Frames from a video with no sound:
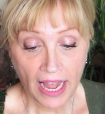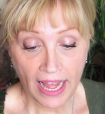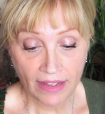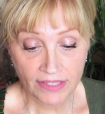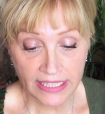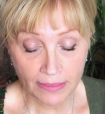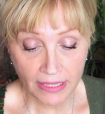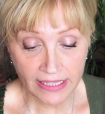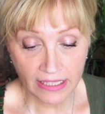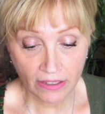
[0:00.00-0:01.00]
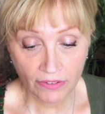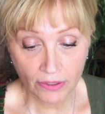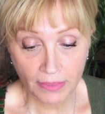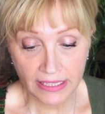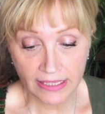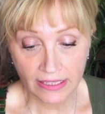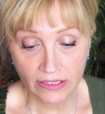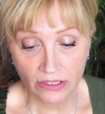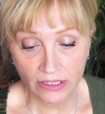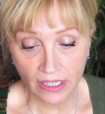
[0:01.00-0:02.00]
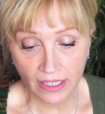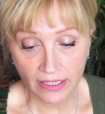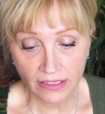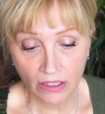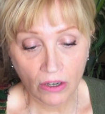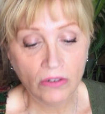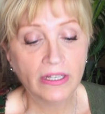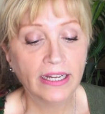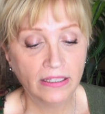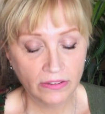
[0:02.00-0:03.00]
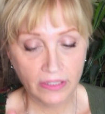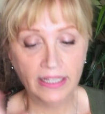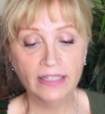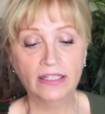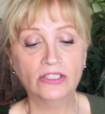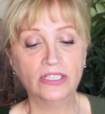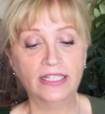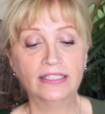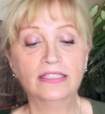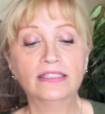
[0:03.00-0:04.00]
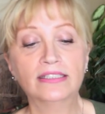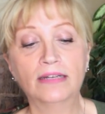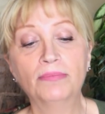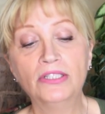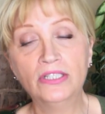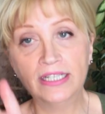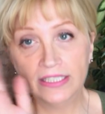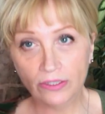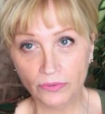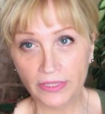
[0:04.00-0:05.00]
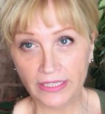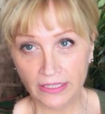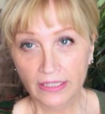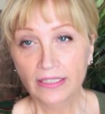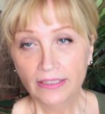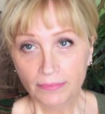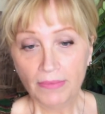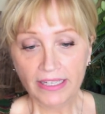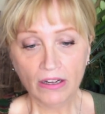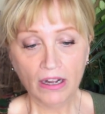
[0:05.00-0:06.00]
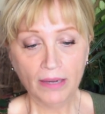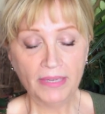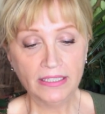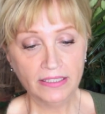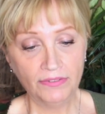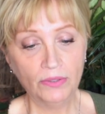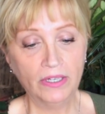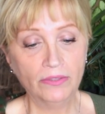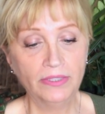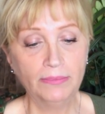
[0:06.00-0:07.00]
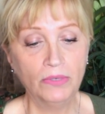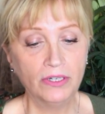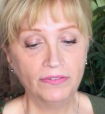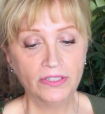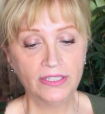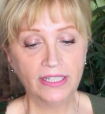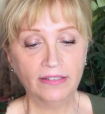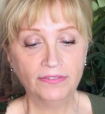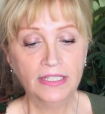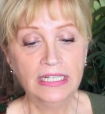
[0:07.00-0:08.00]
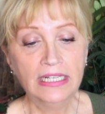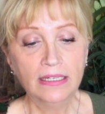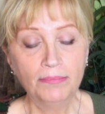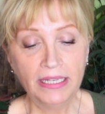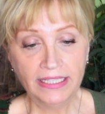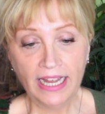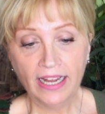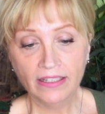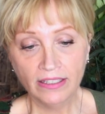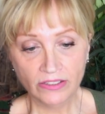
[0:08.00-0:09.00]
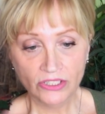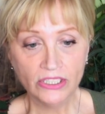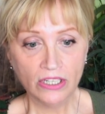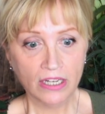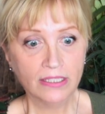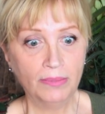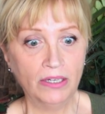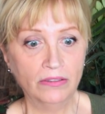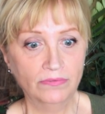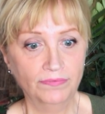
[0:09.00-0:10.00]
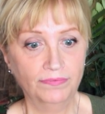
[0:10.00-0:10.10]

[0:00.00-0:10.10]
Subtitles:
I have seen myself through my sister's eyes. Oh, okay, and then she gets into stuff, but you guys can read my comments if you want to read more of her stuff. But yeah, and she talked about